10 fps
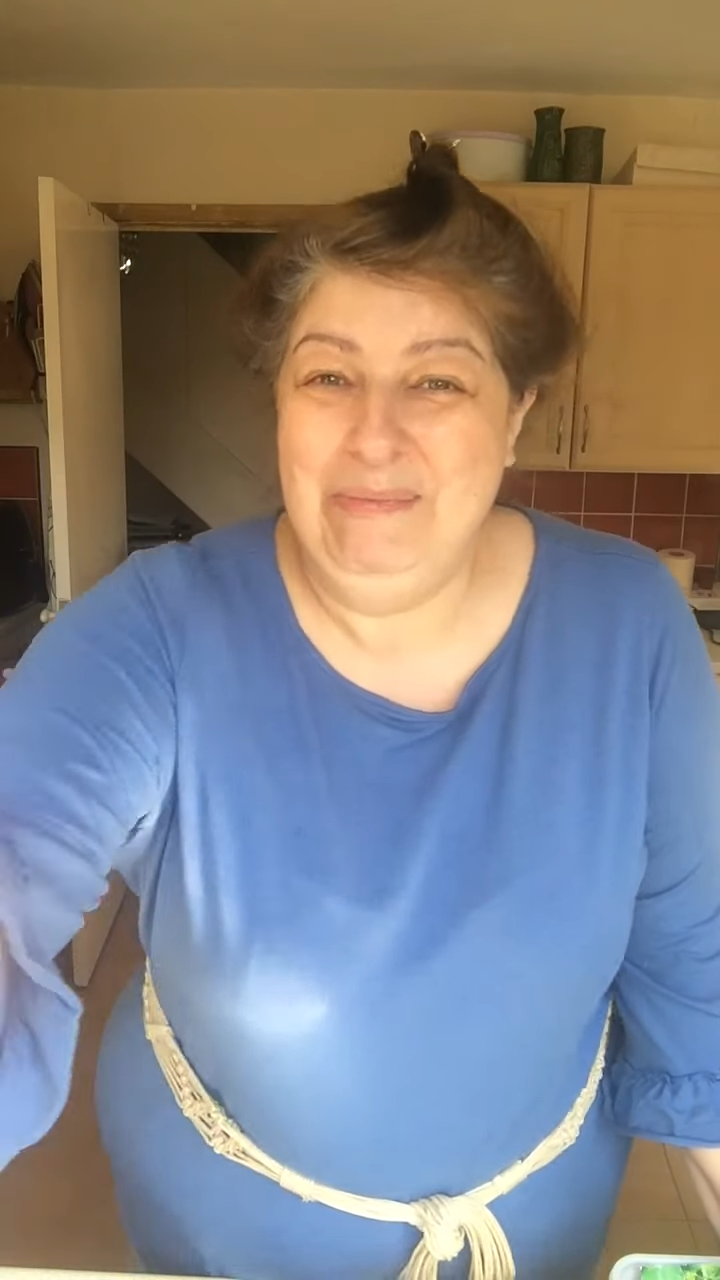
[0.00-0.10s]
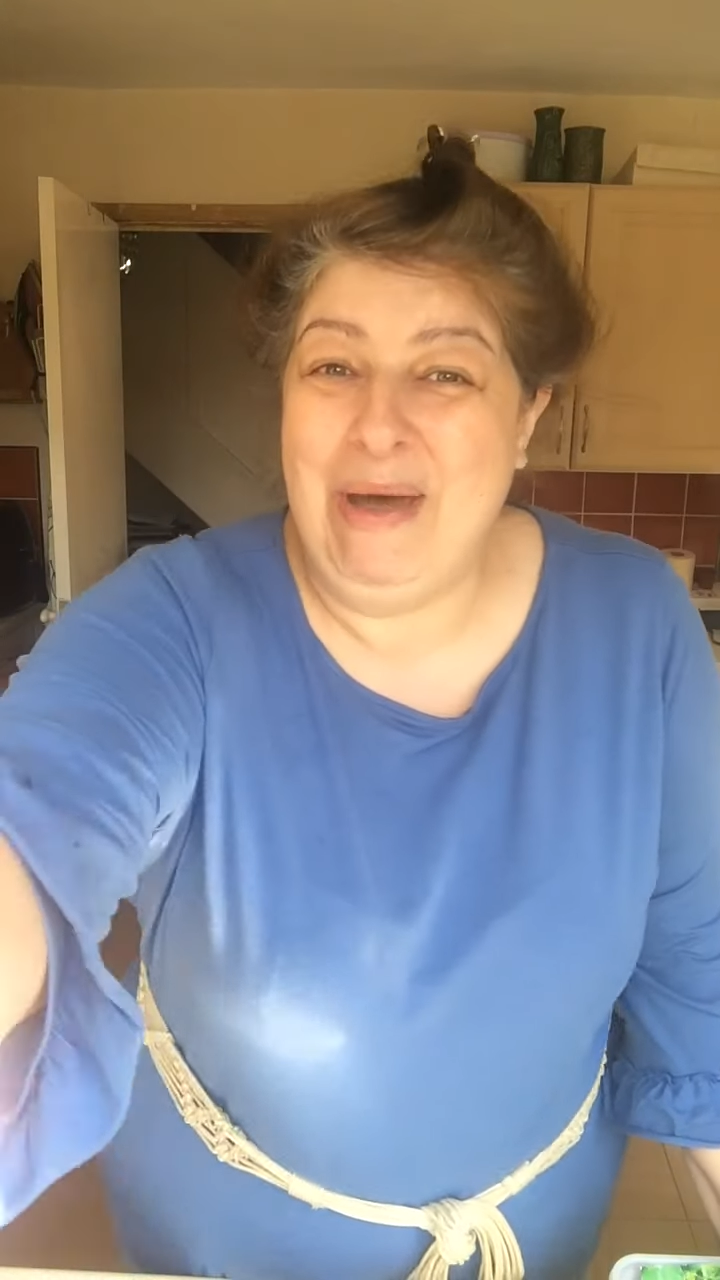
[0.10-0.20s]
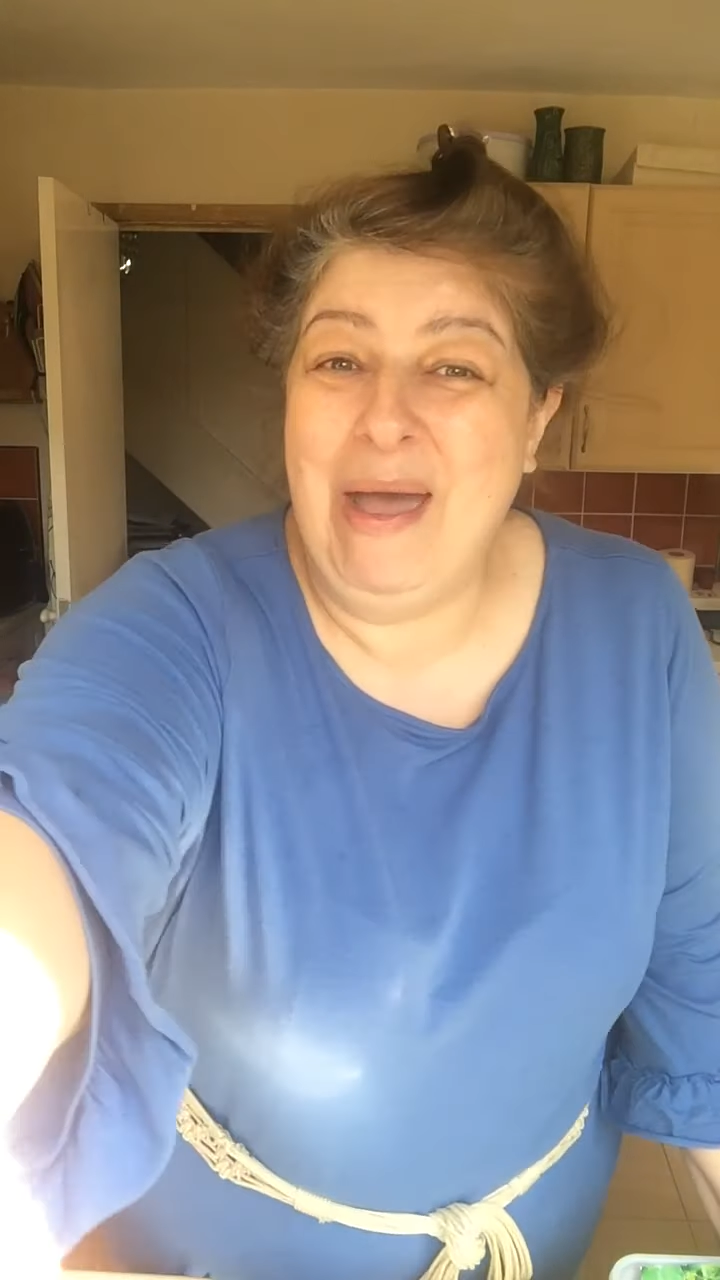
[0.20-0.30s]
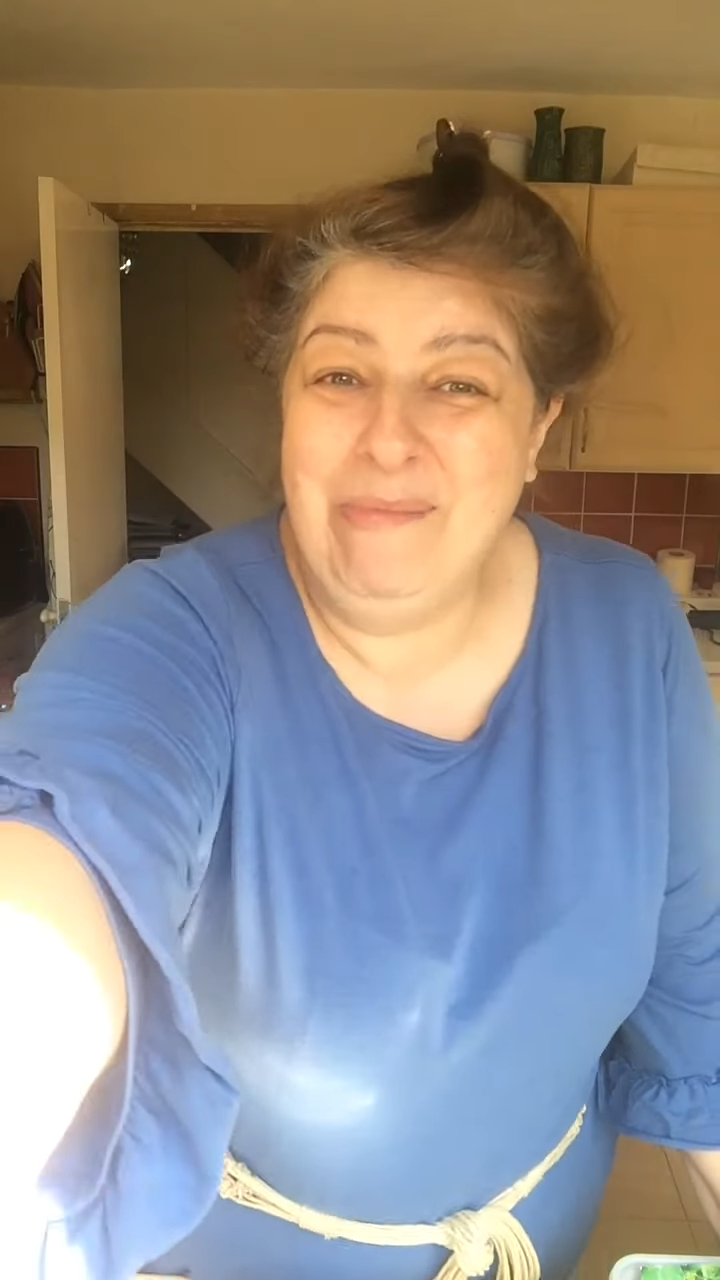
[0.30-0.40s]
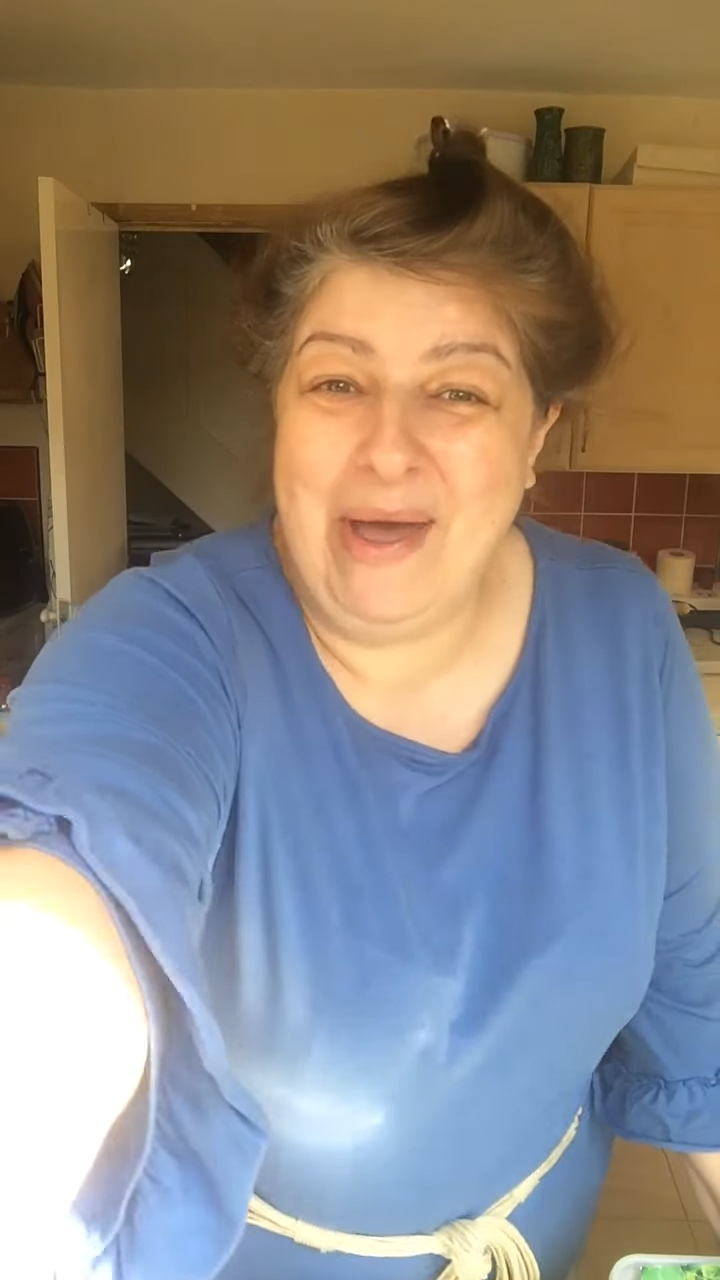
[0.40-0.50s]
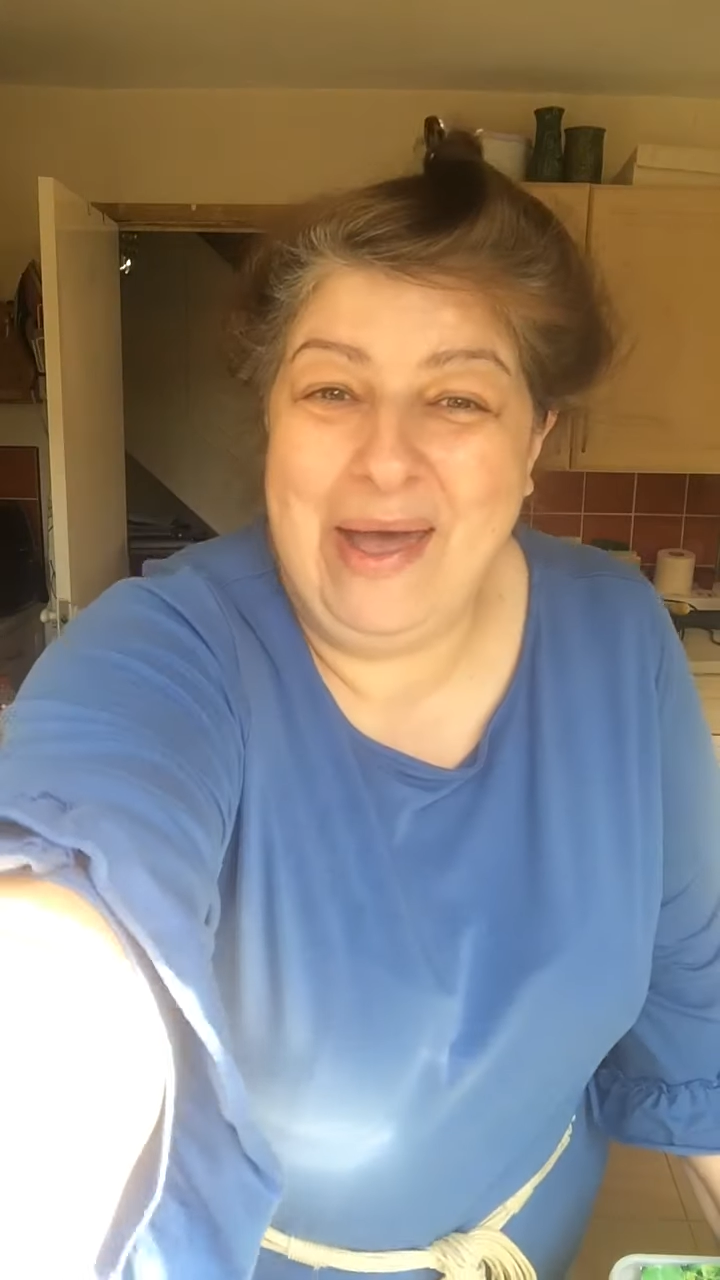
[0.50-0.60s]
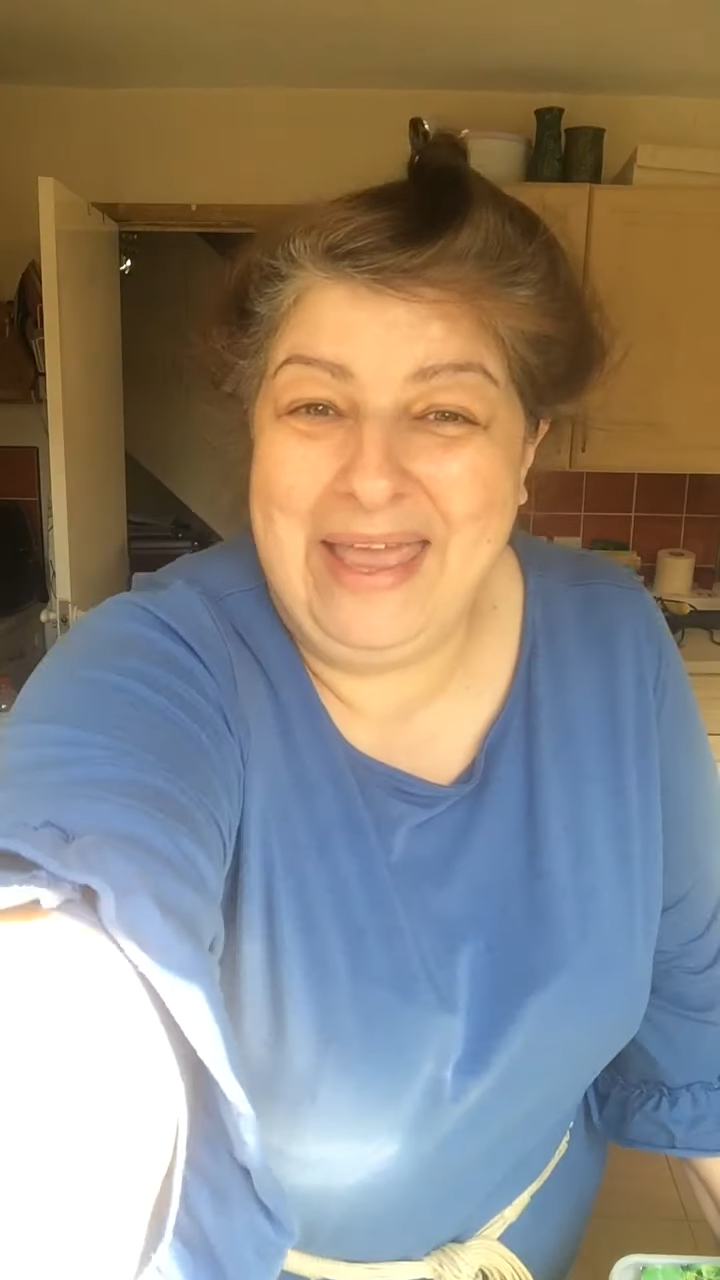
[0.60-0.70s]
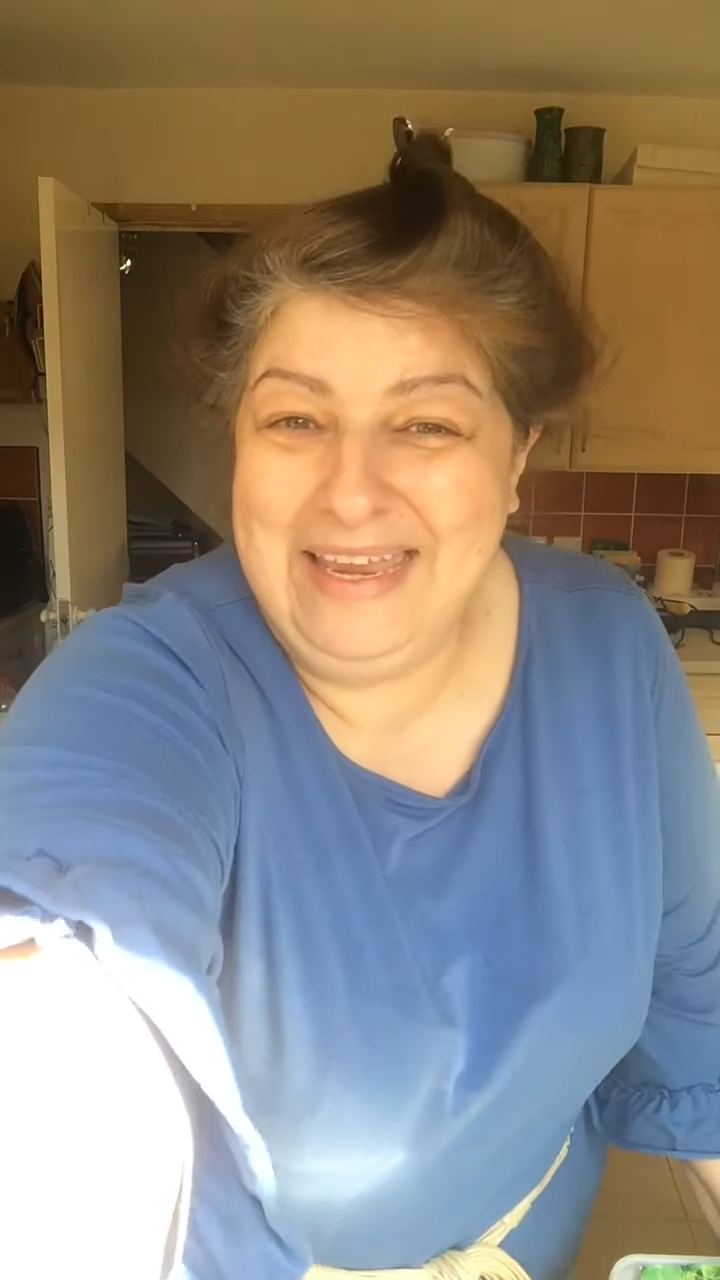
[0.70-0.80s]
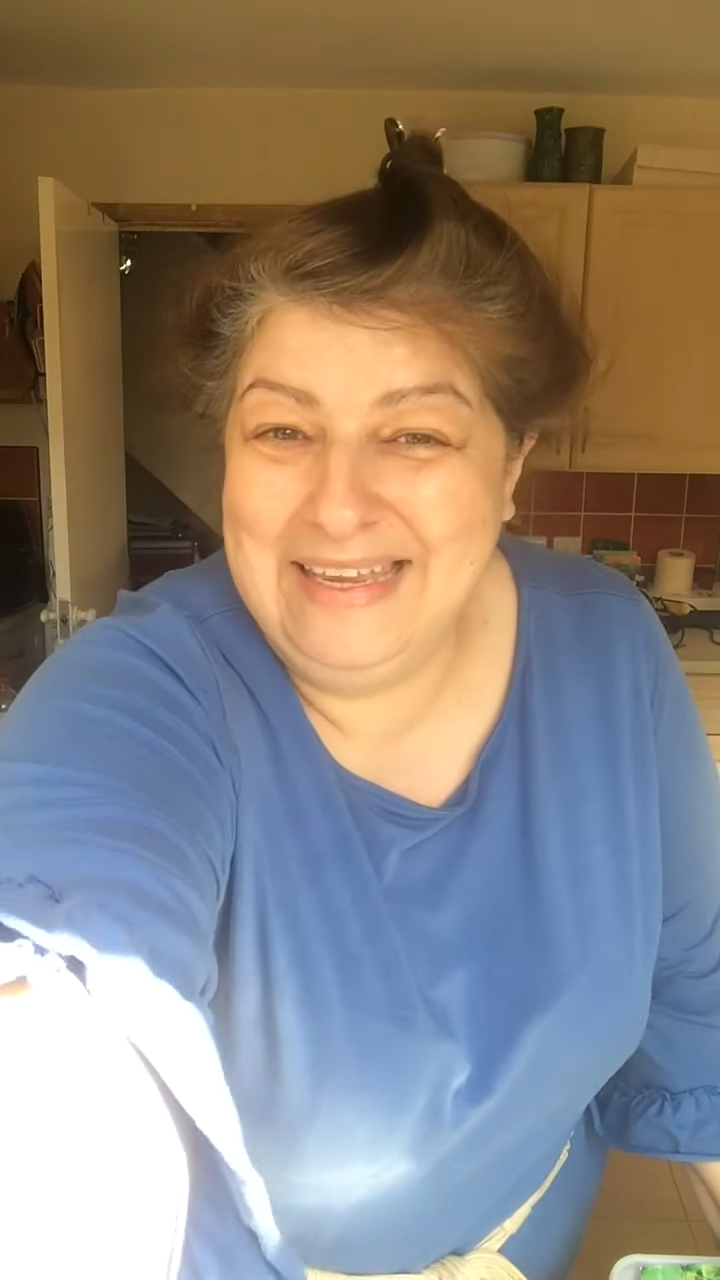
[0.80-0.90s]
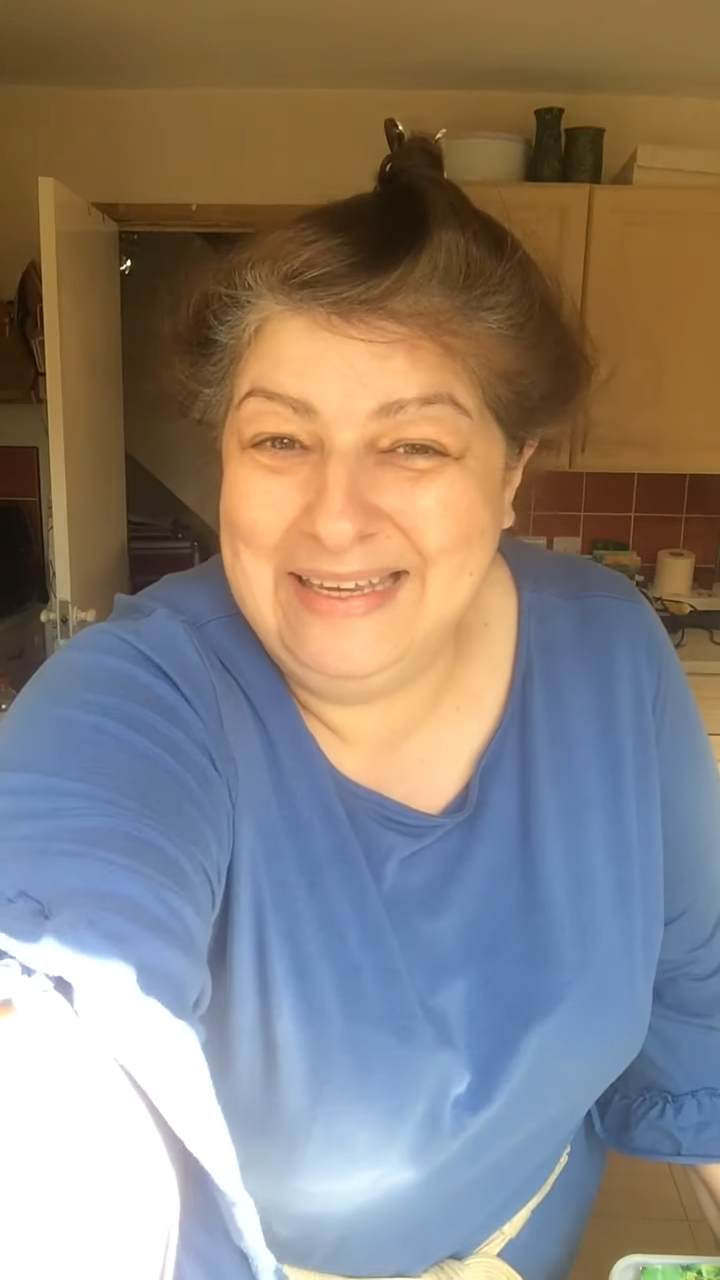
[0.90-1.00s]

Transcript: Bye-bye.